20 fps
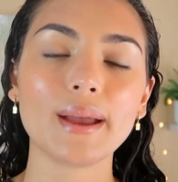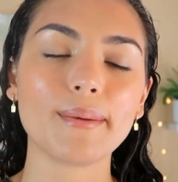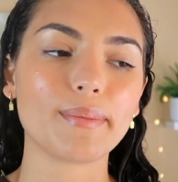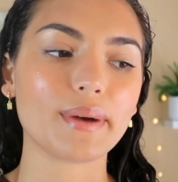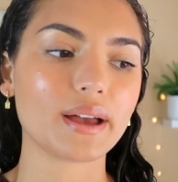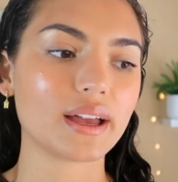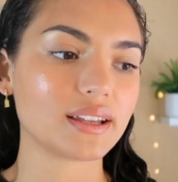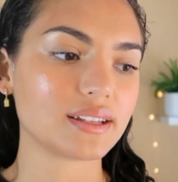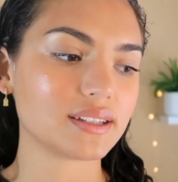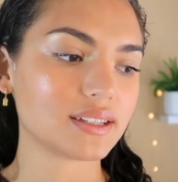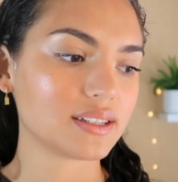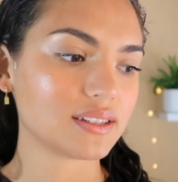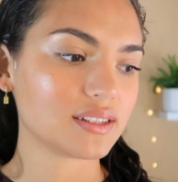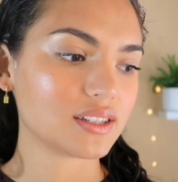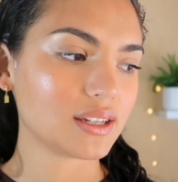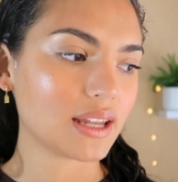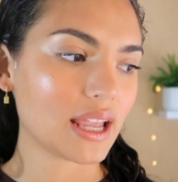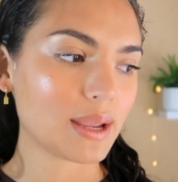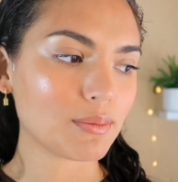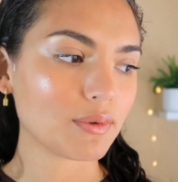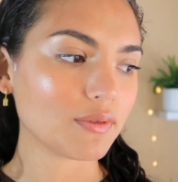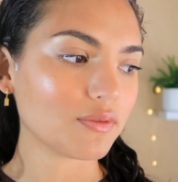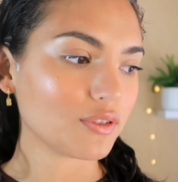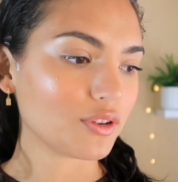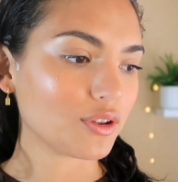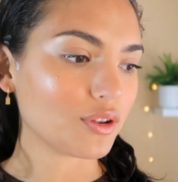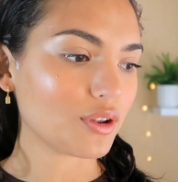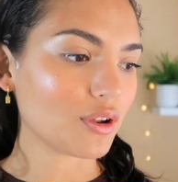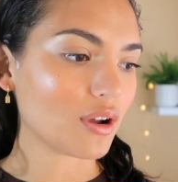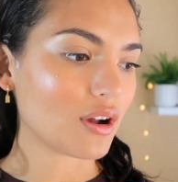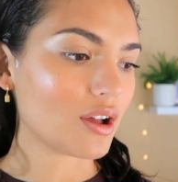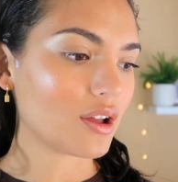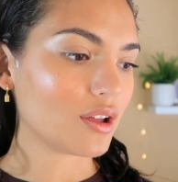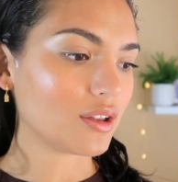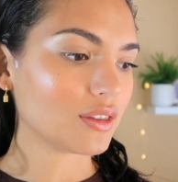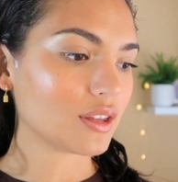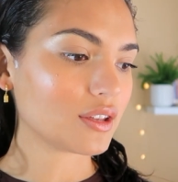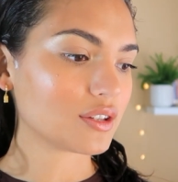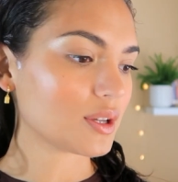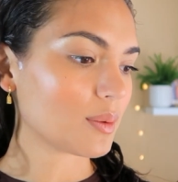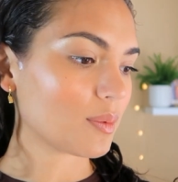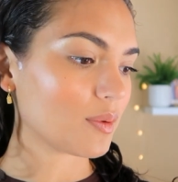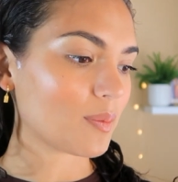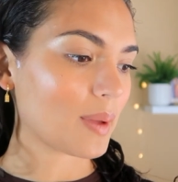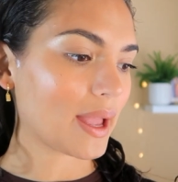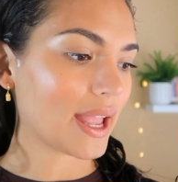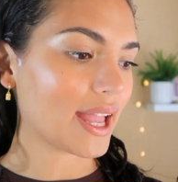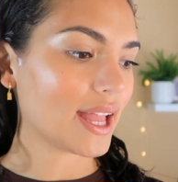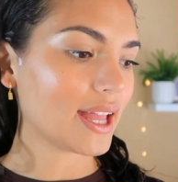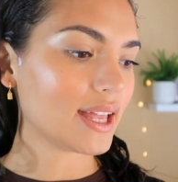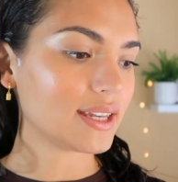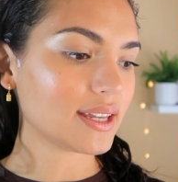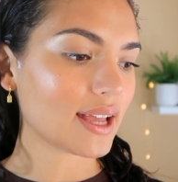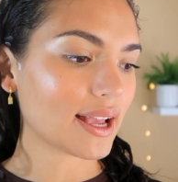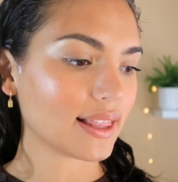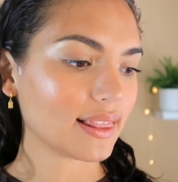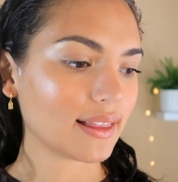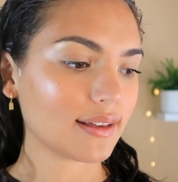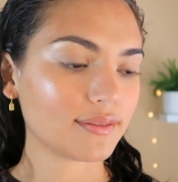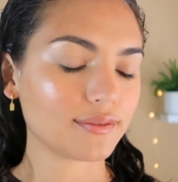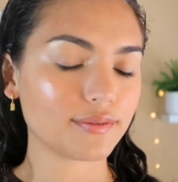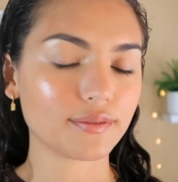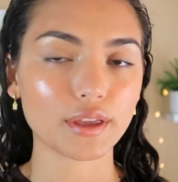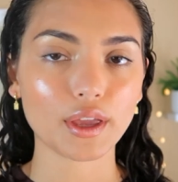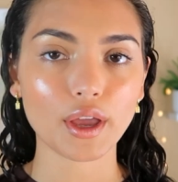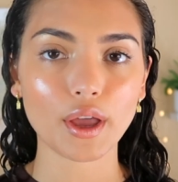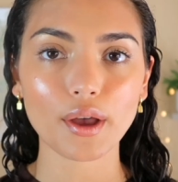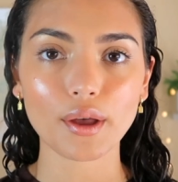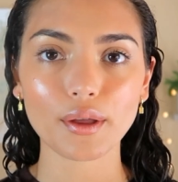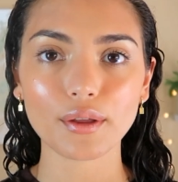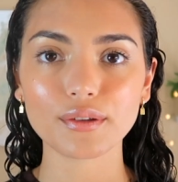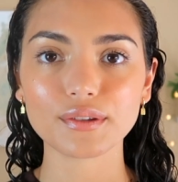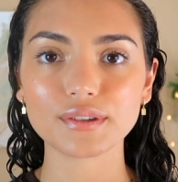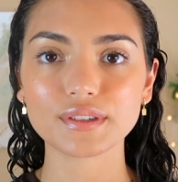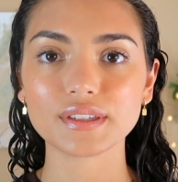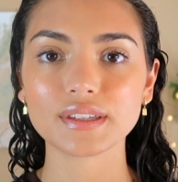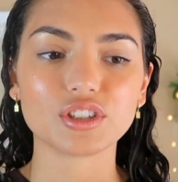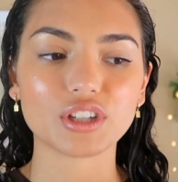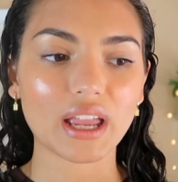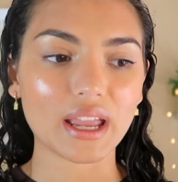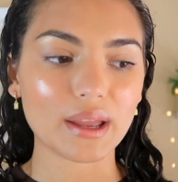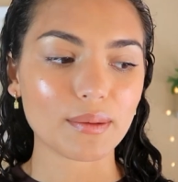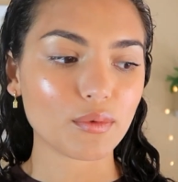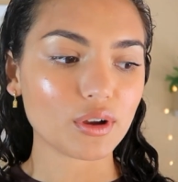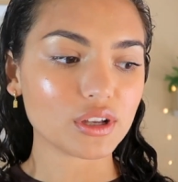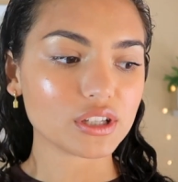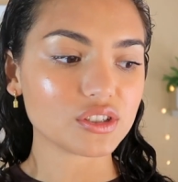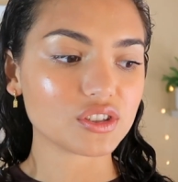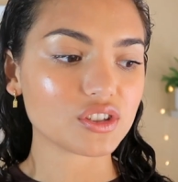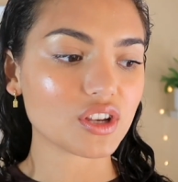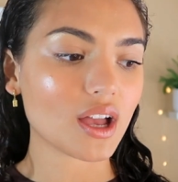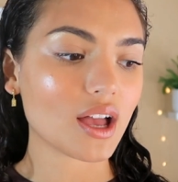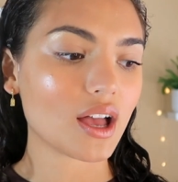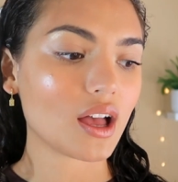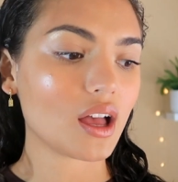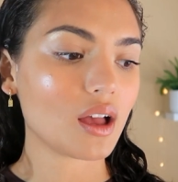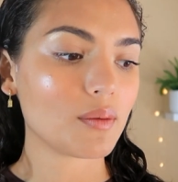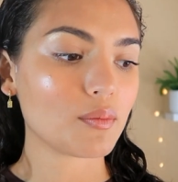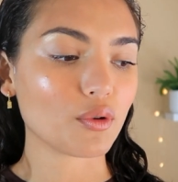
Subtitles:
But to name a few on the top of my head, I love Curls, Shea Moisture,